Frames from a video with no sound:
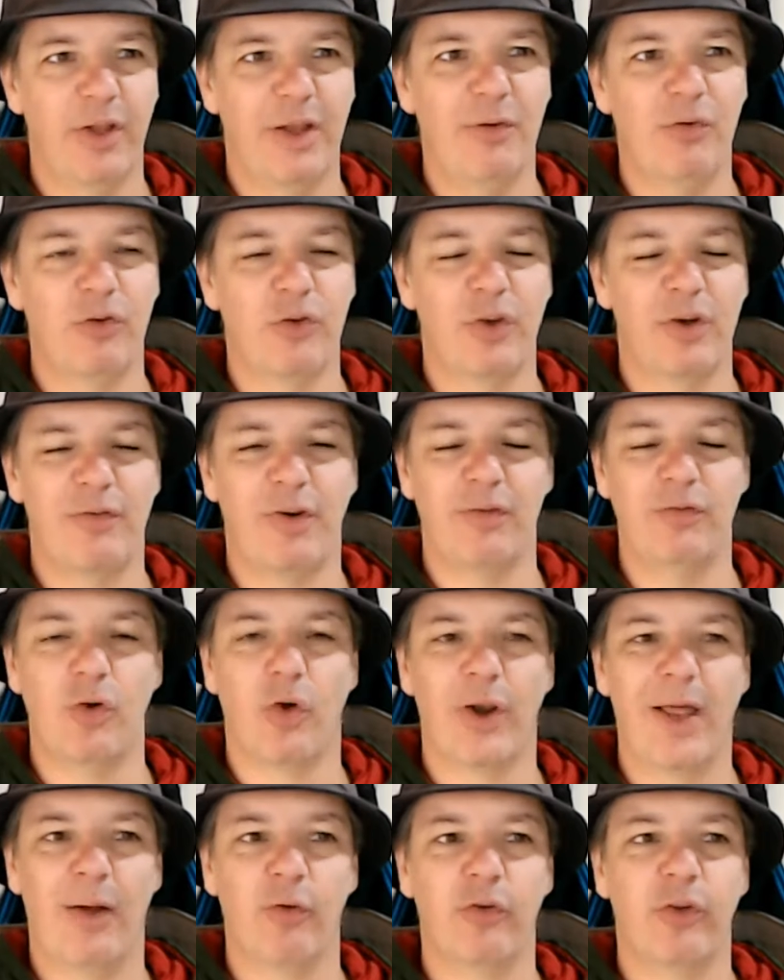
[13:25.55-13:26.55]
He was 35
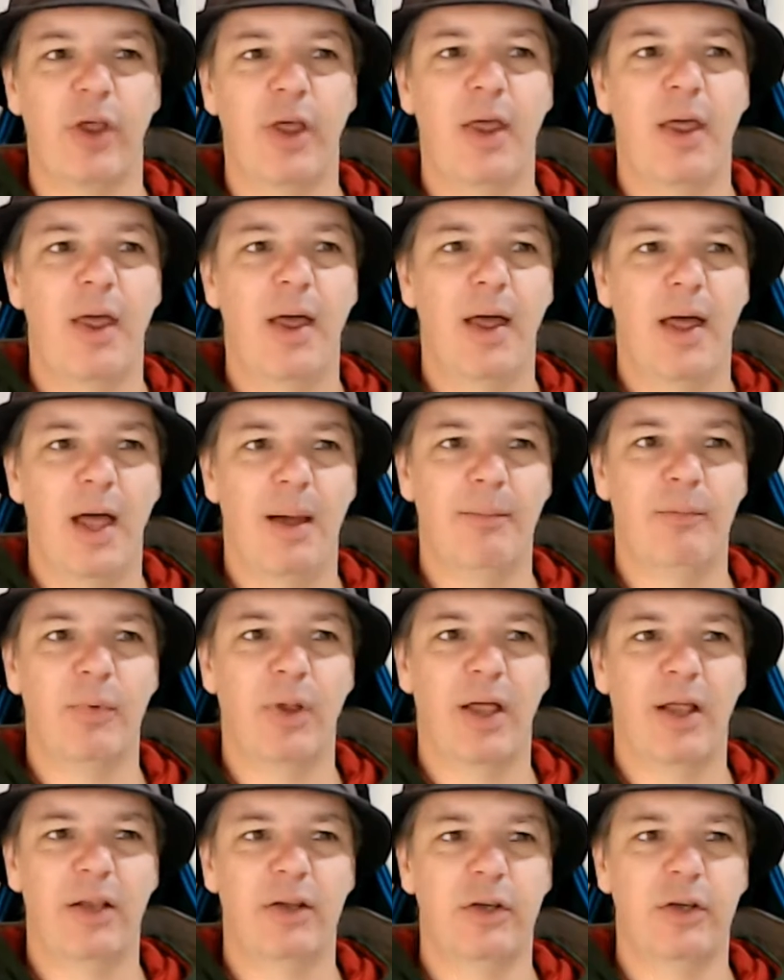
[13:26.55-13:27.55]
not out,
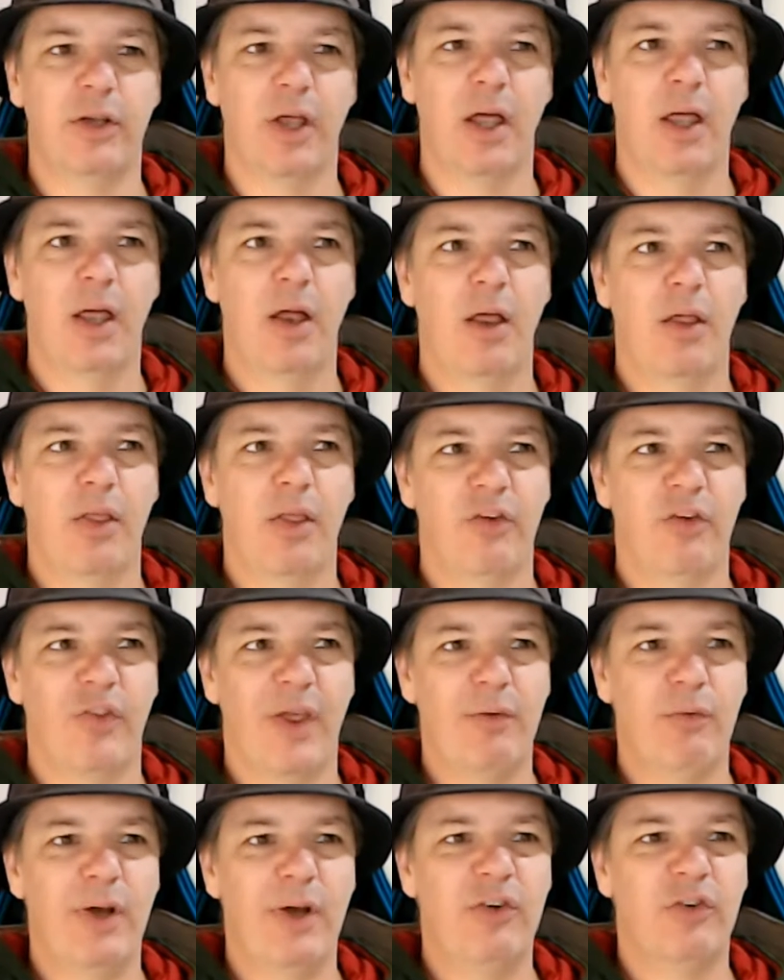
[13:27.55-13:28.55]
and as
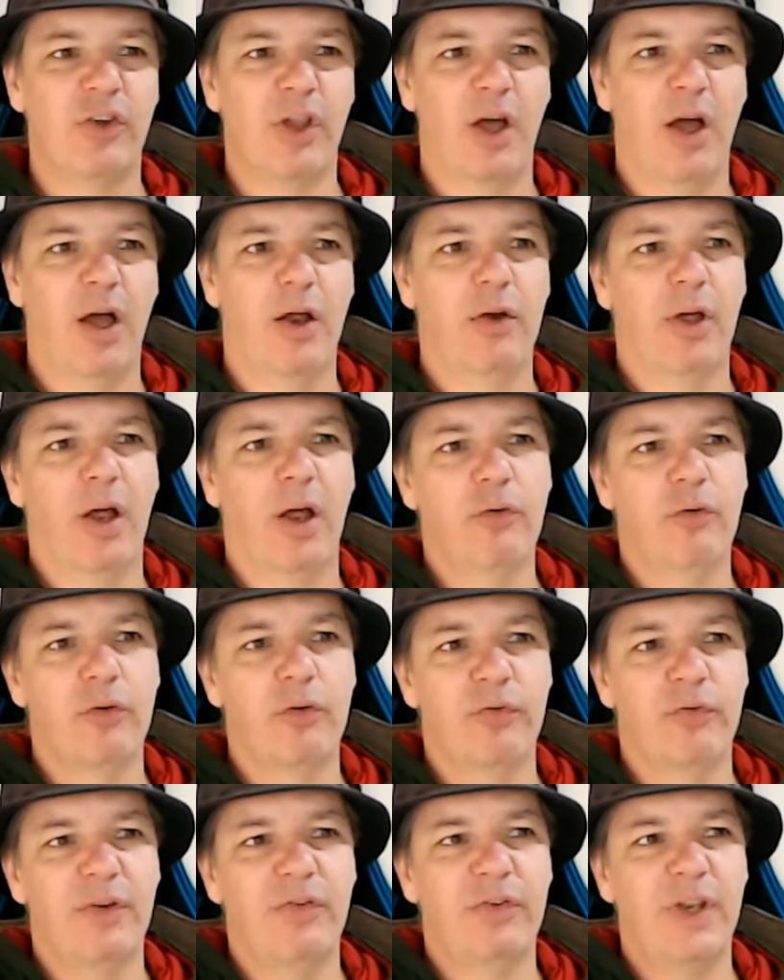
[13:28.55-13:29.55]
they reached
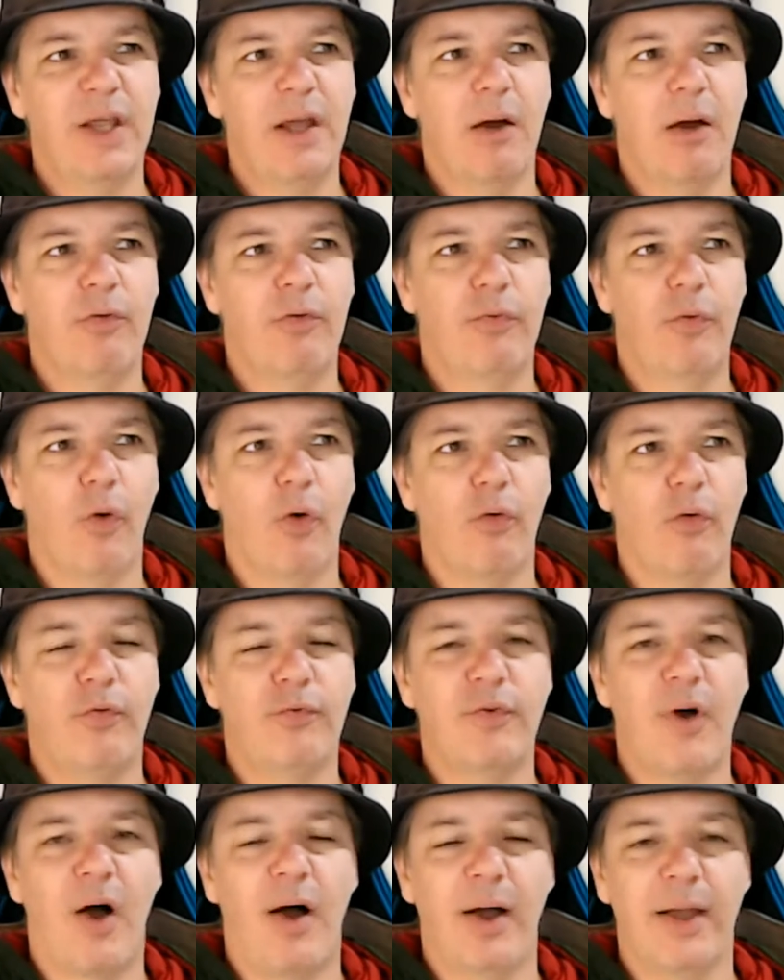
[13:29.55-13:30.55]
150 for
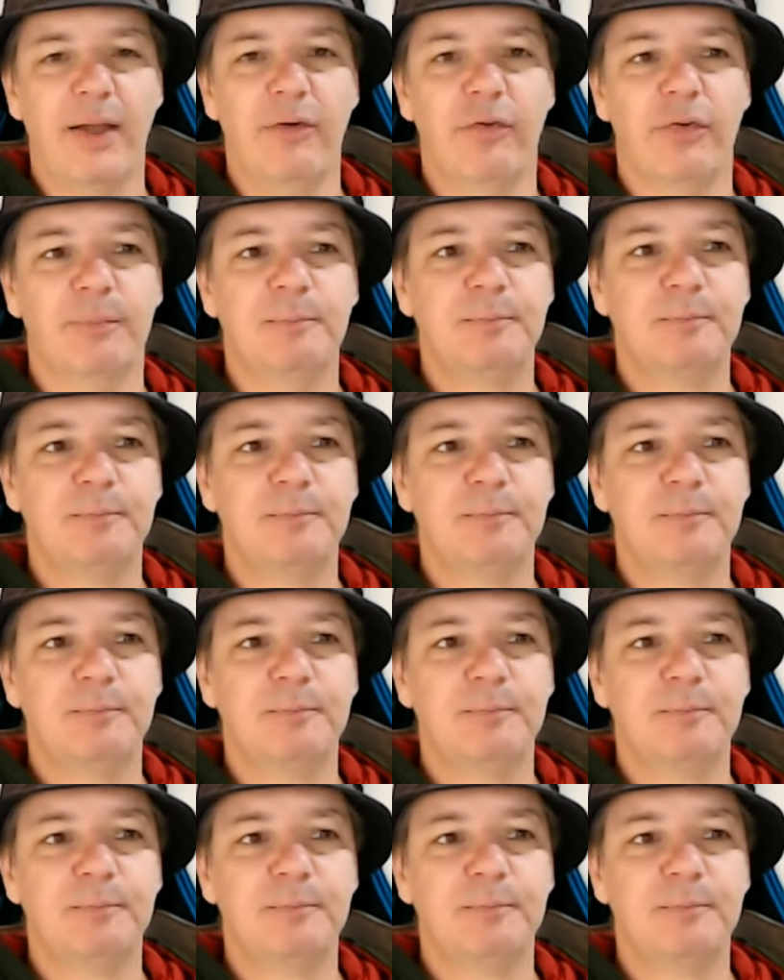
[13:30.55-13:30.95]
5